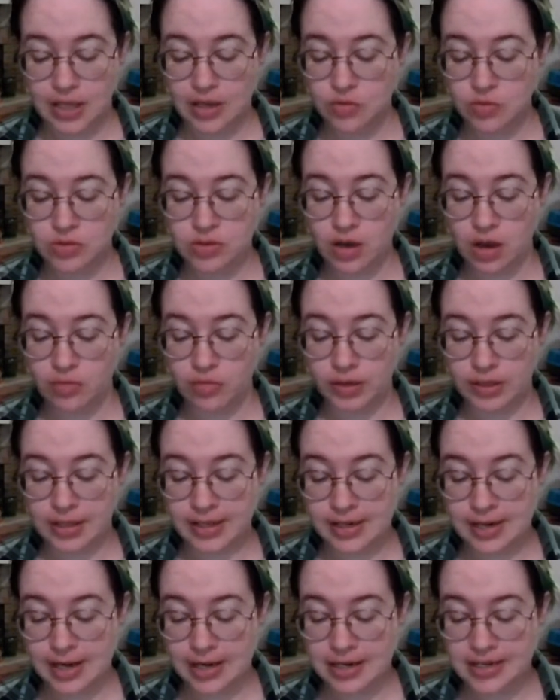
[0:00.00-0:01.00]
He was not
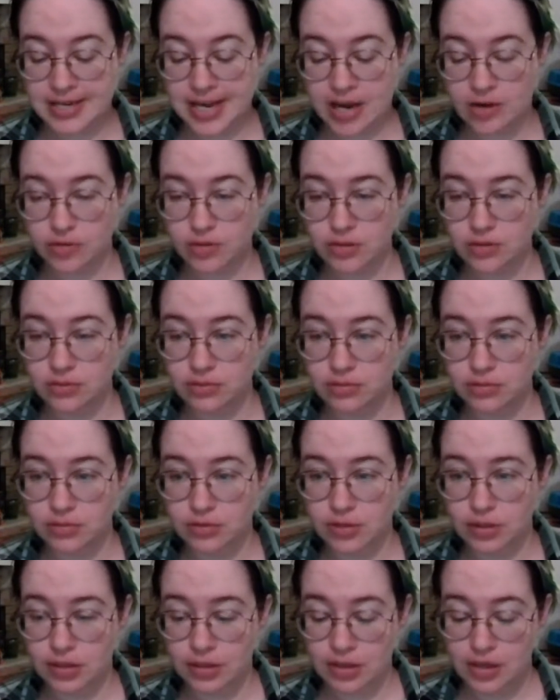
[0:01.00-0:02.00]
really in any doubt.
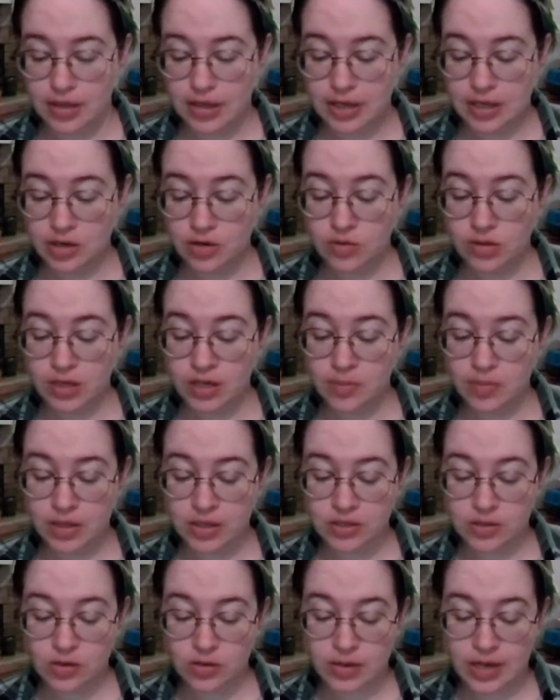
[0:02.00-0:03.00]
He knew that he
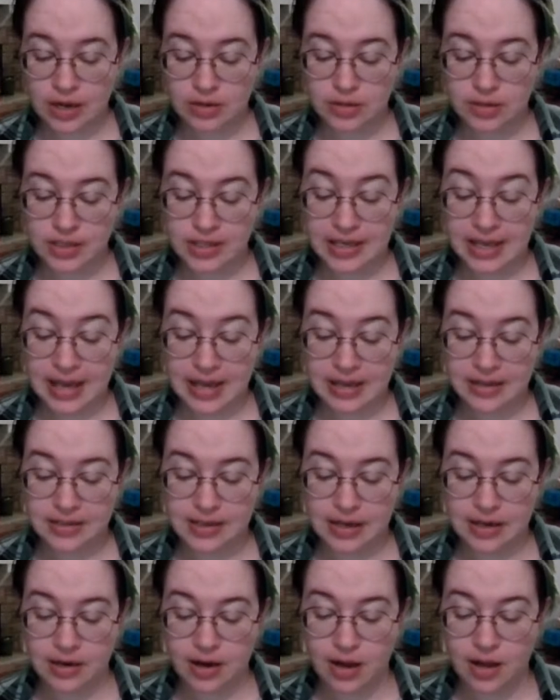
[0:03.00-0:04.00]
must go down to the gate
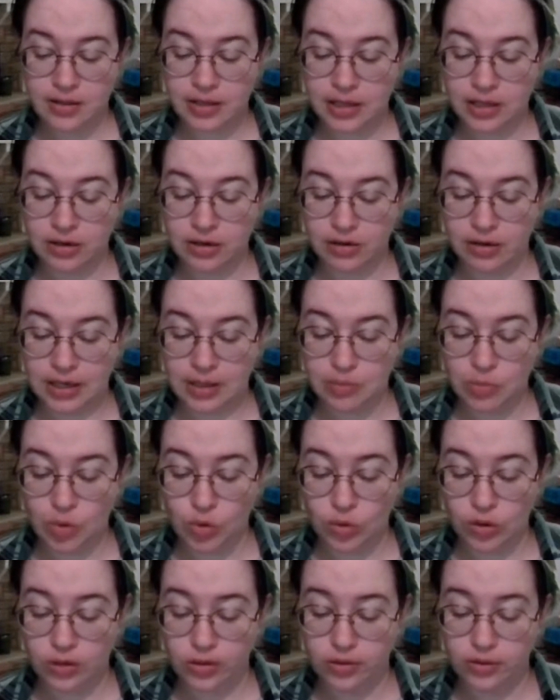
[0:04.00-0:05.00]
and not linger any
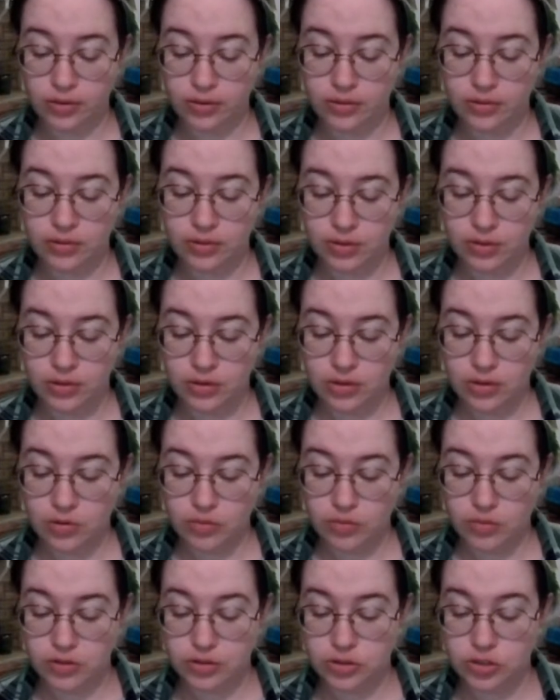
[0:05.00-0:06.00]
more.
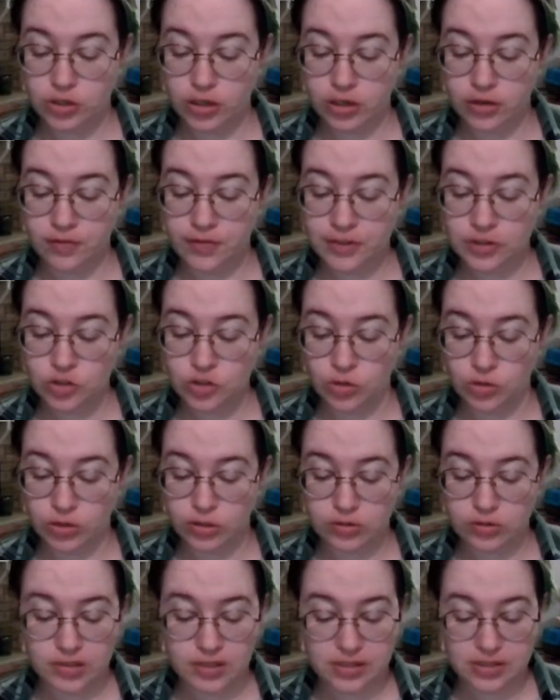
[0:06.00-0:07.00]
With a shrug of his
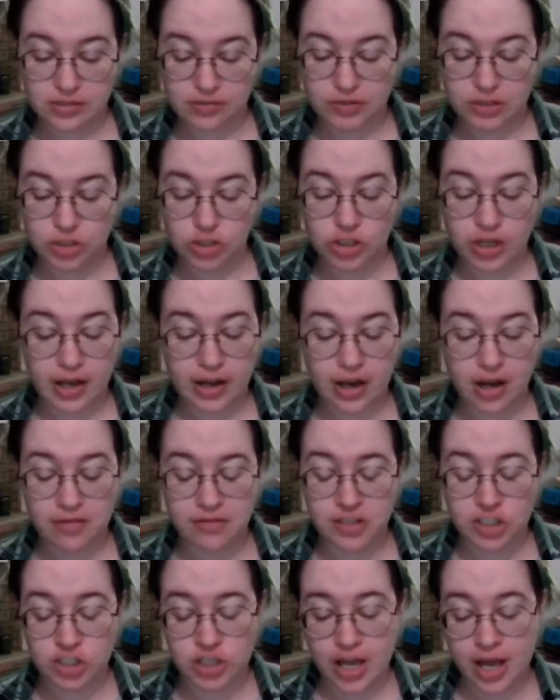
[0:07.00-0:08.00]
shoulders, as if to shake
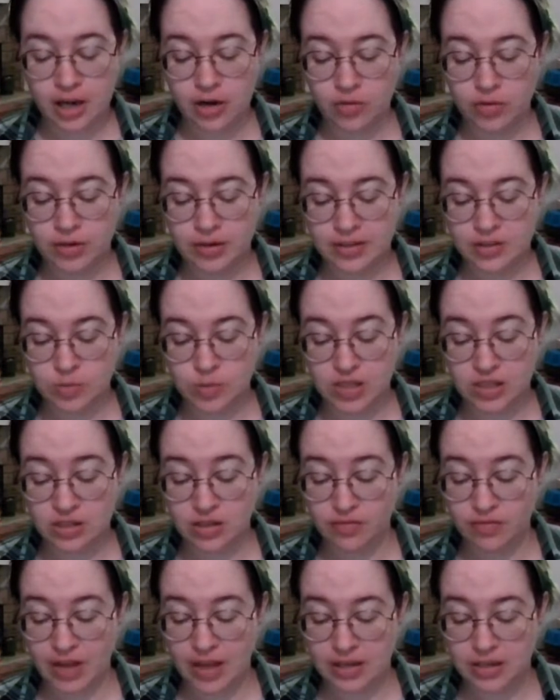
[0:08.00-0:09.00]
off the shadow and dismiss
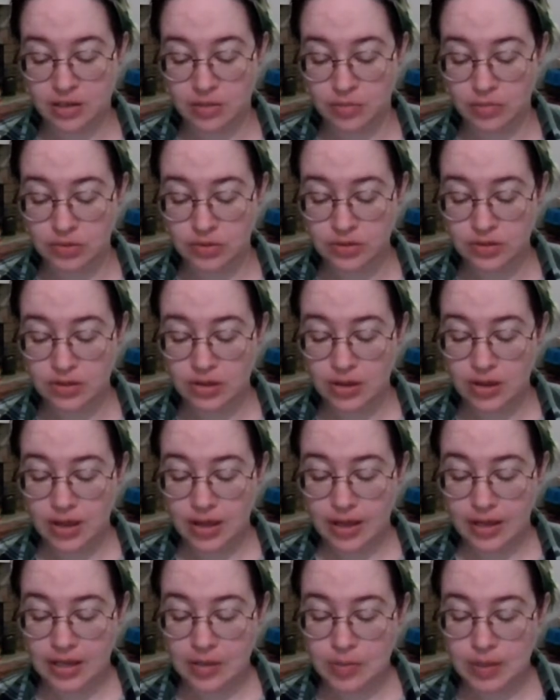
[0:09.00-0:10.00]
the phantoms,
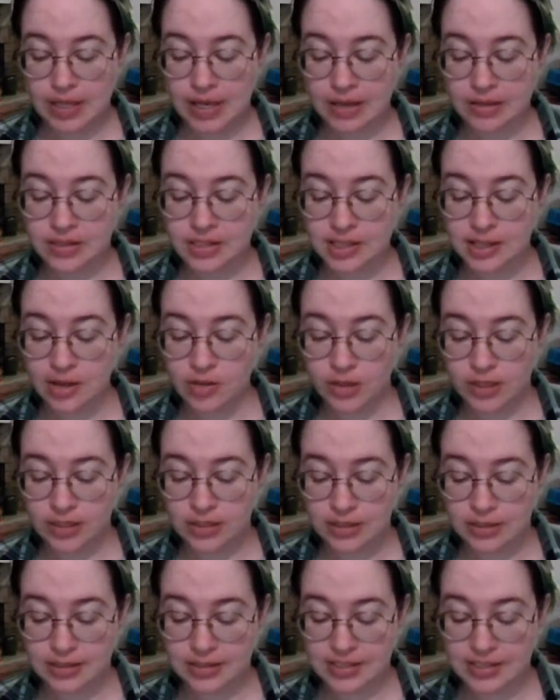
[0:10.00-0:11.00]
he began slowly
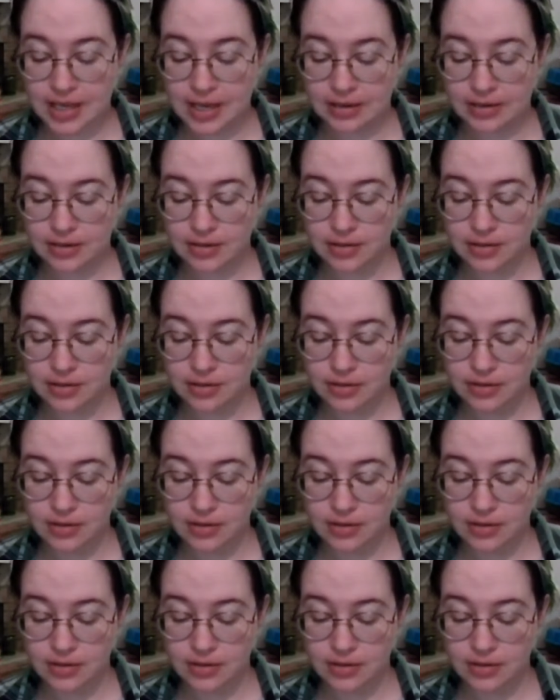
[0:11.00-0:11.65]
to descend.